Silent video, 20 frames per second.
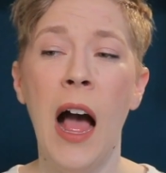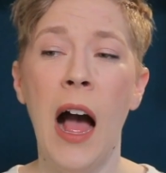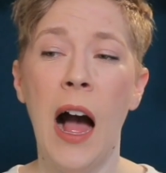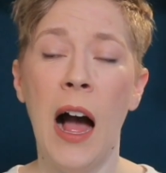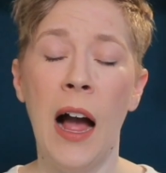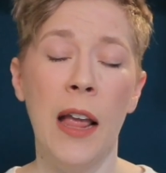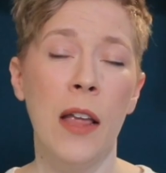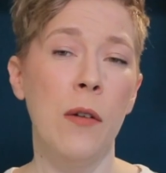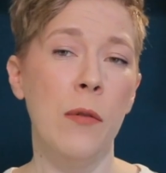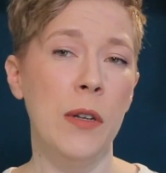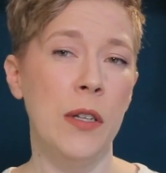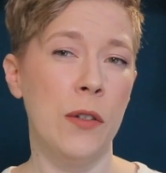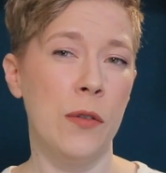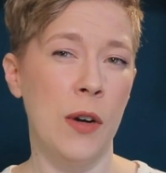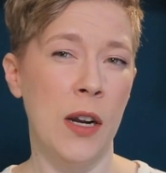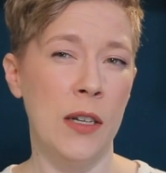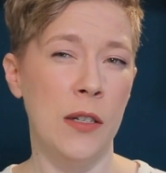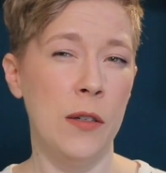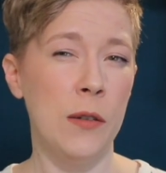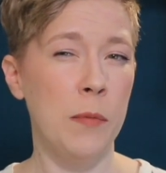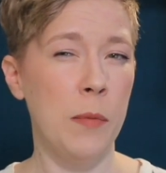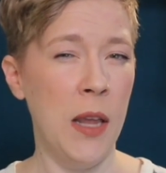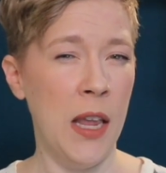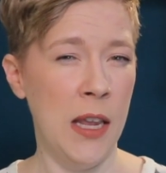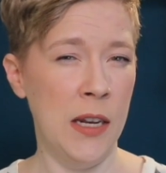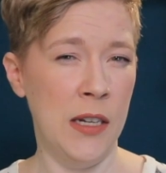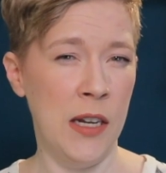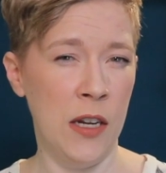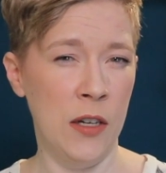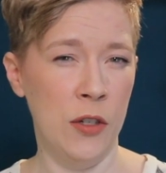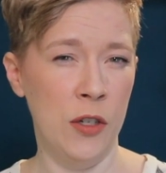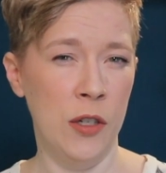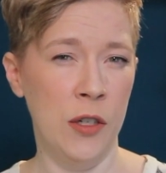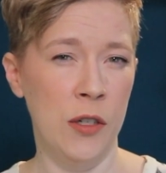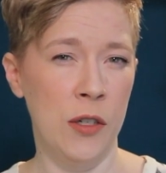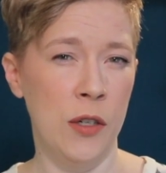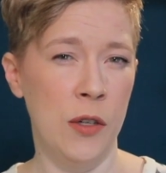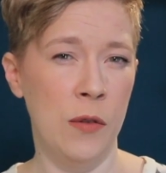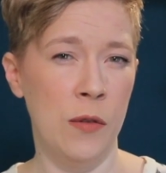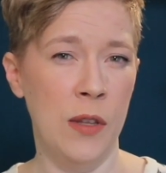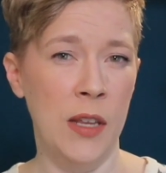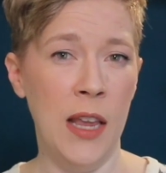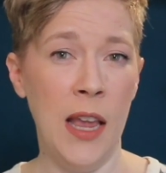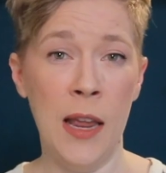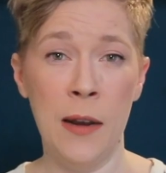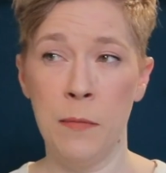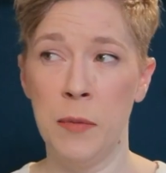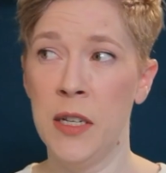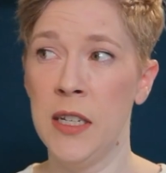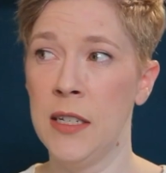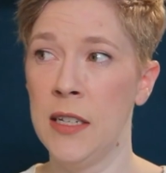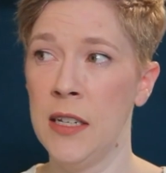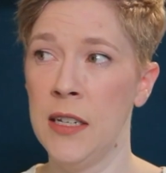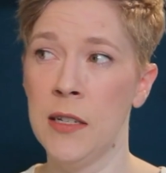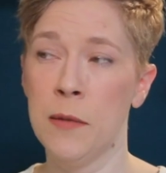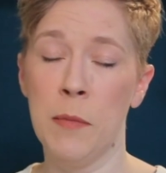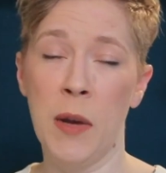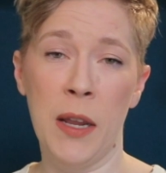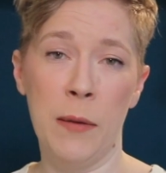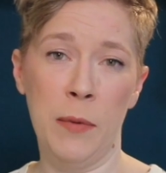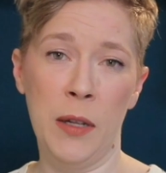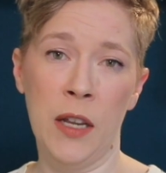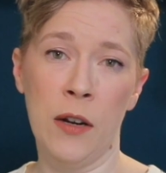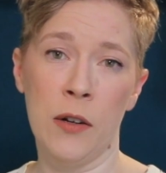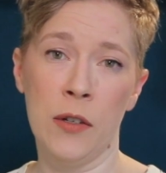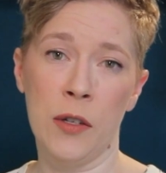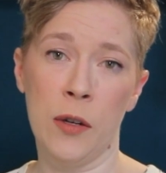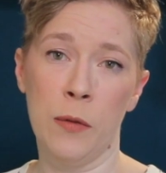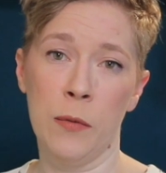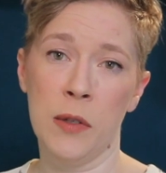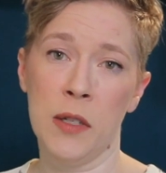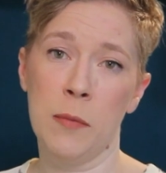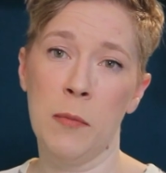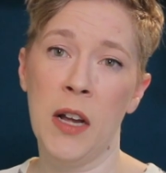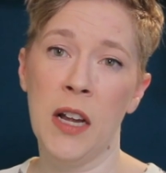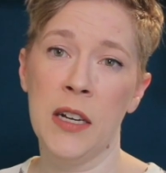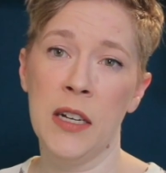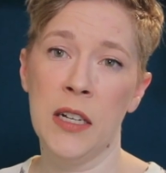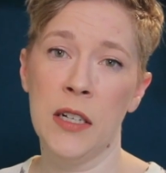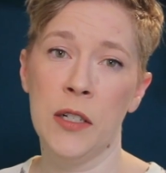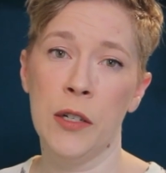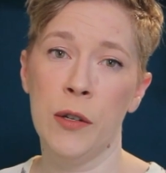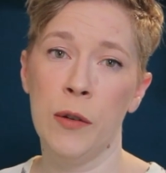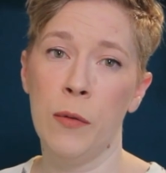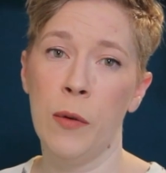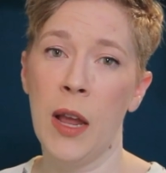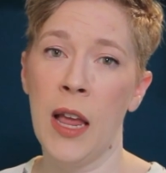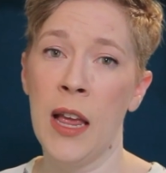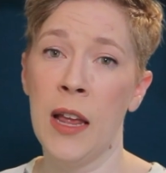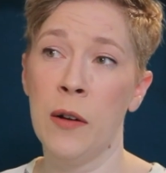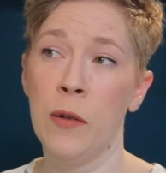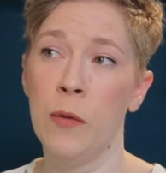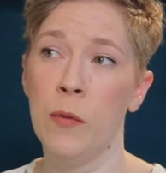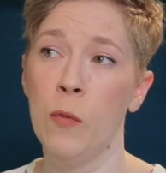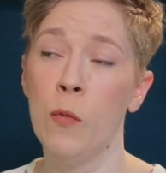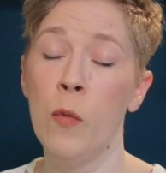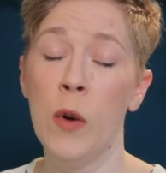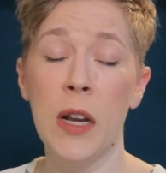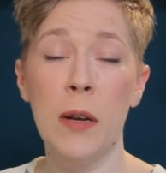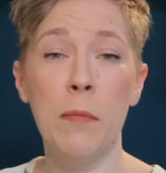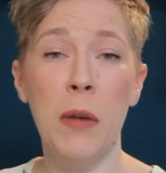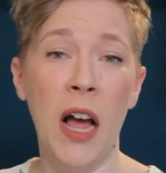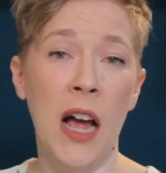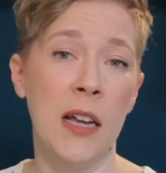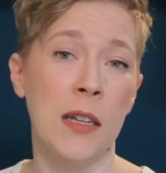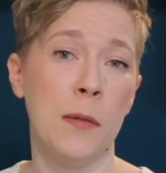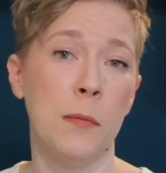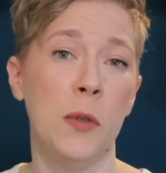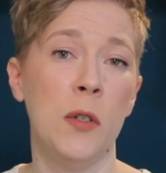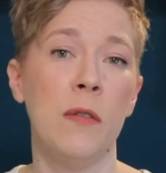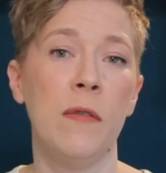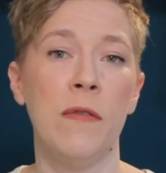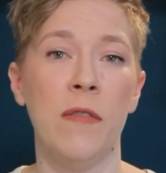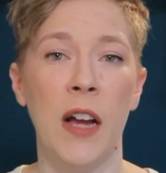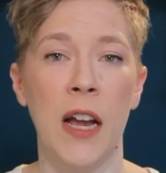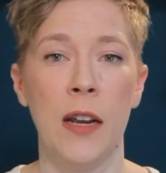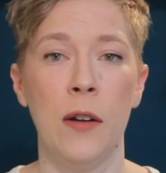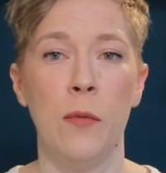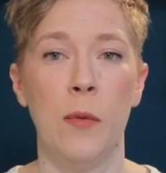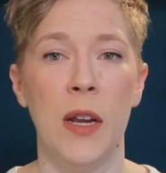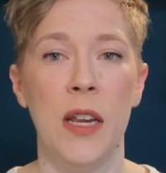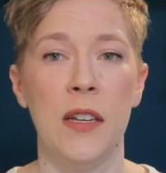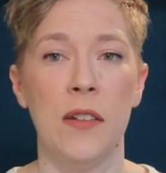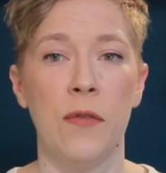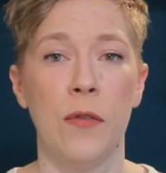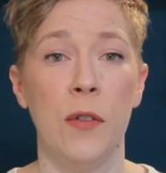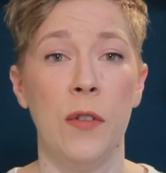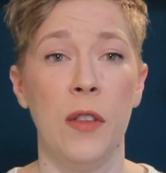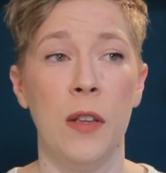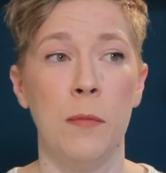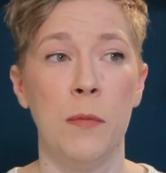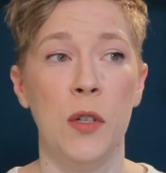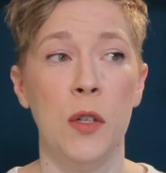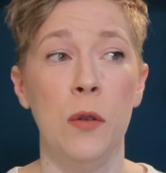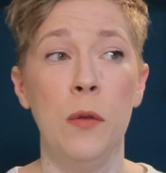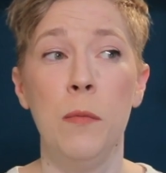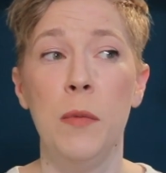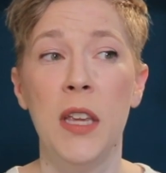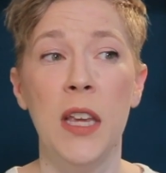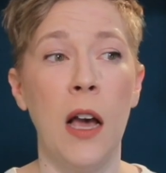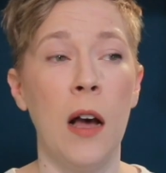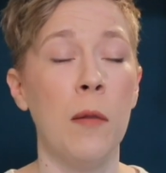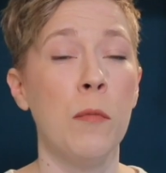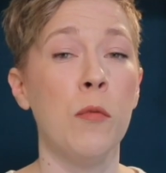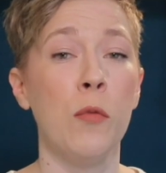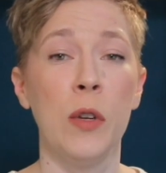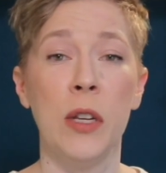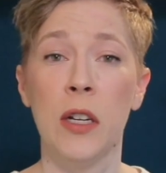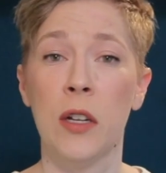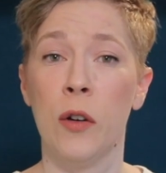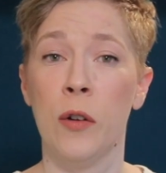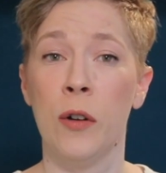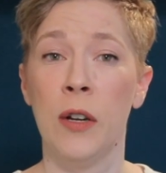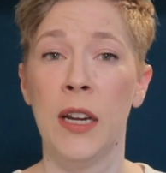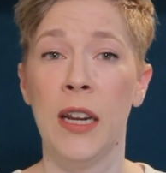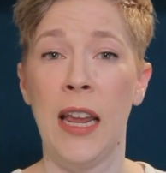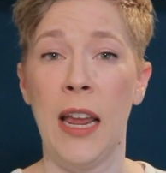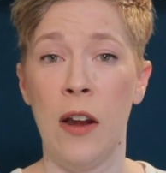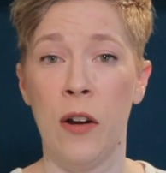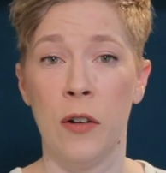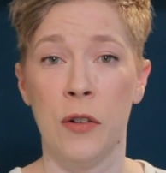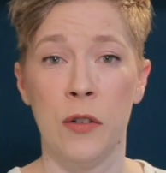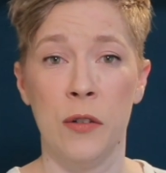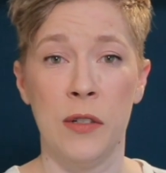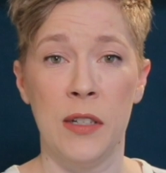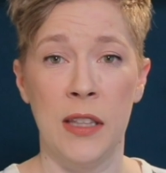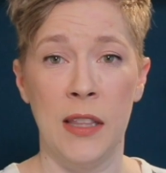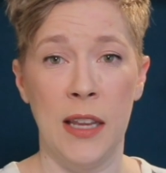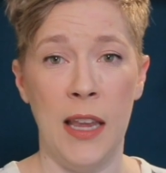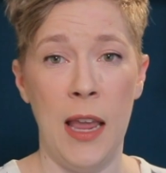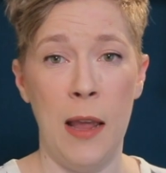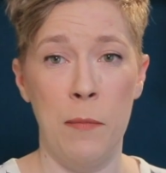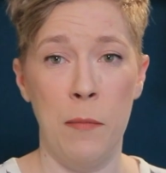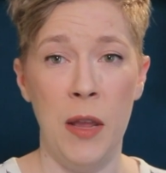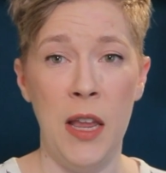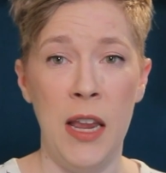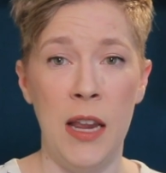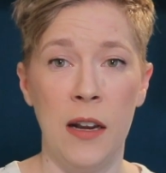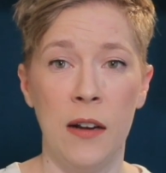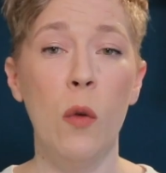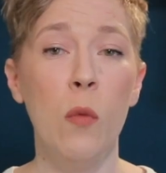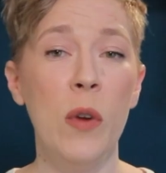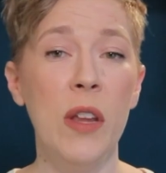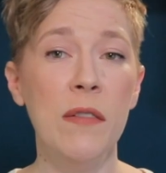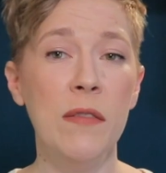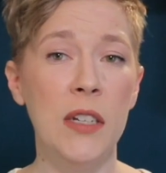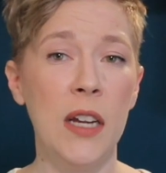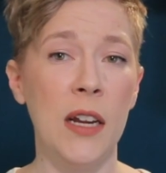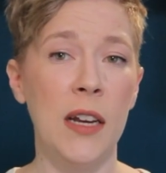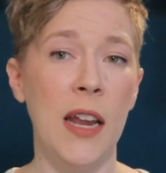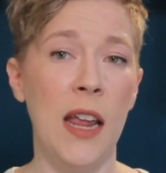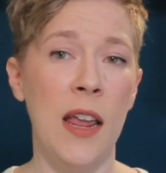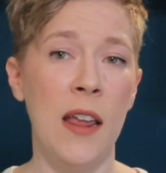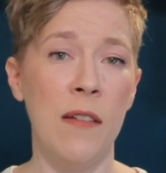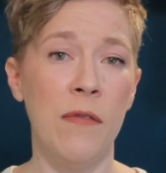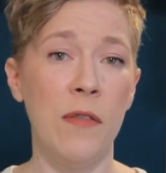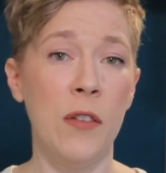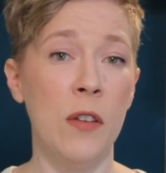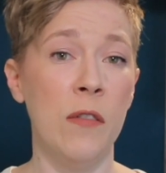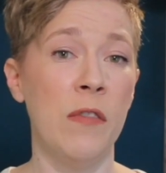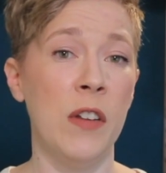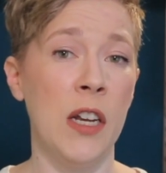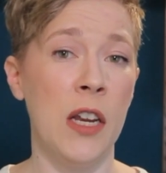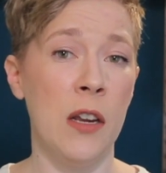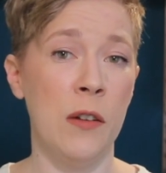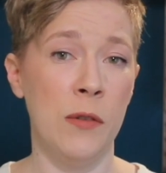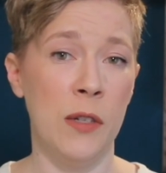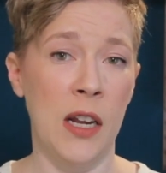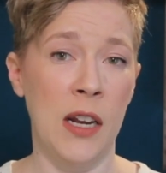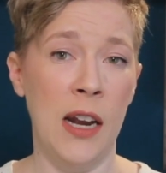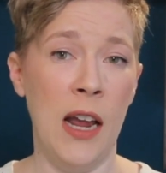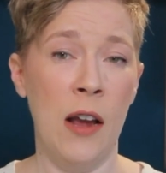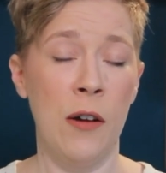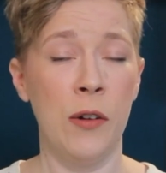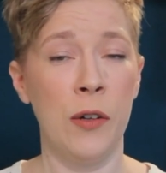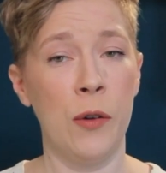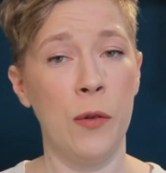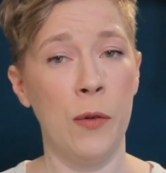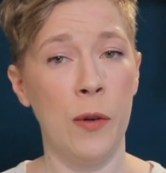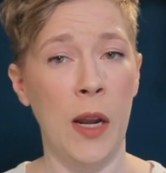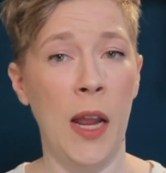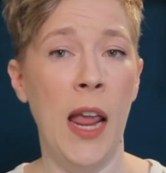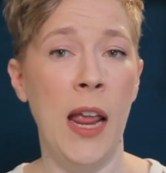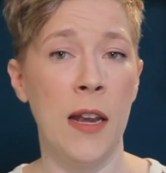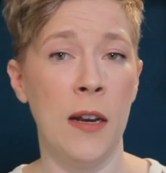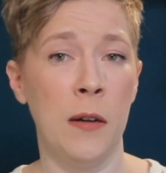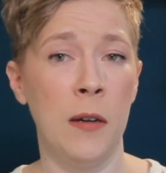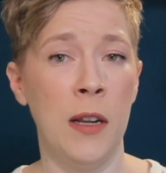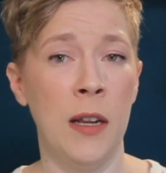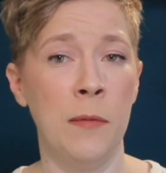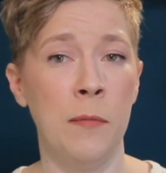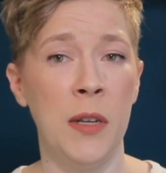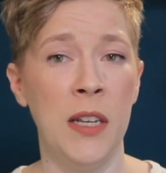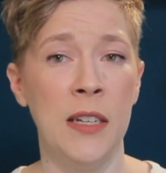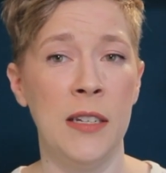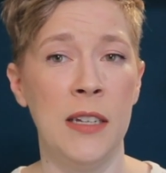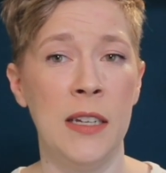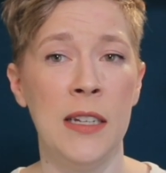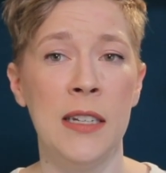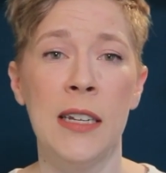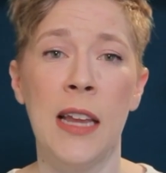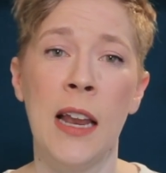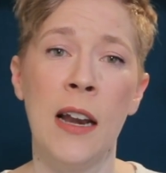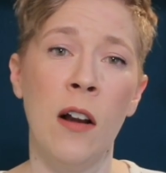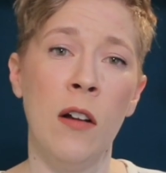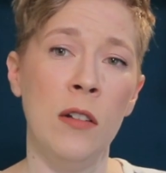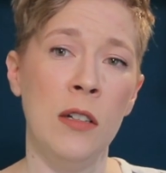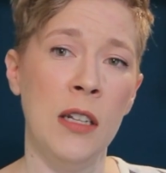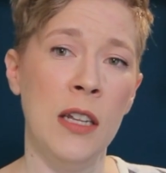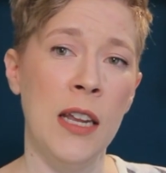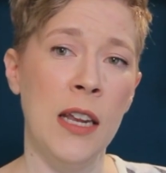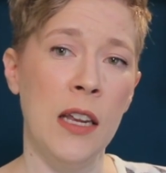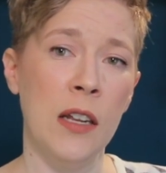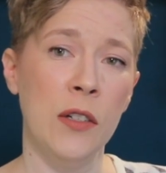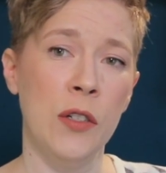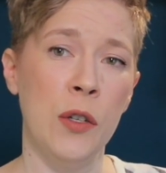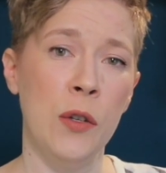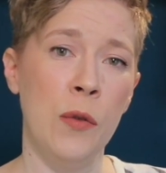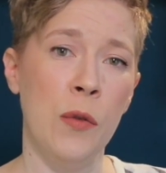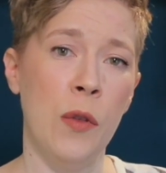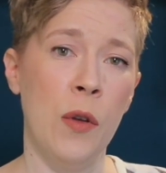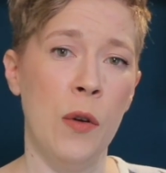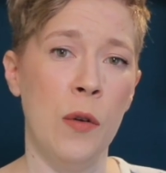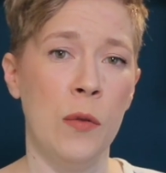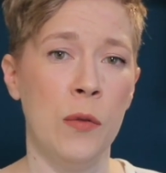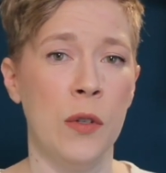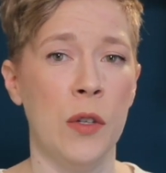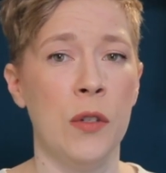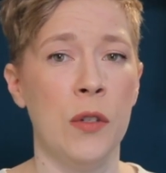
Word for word: I always try to pay attention to the NPCs my players are responding to, and when possible, find ways for them to become recurring characters in the campaign. We've done a few videos on how to create NPCs, and I'll link to those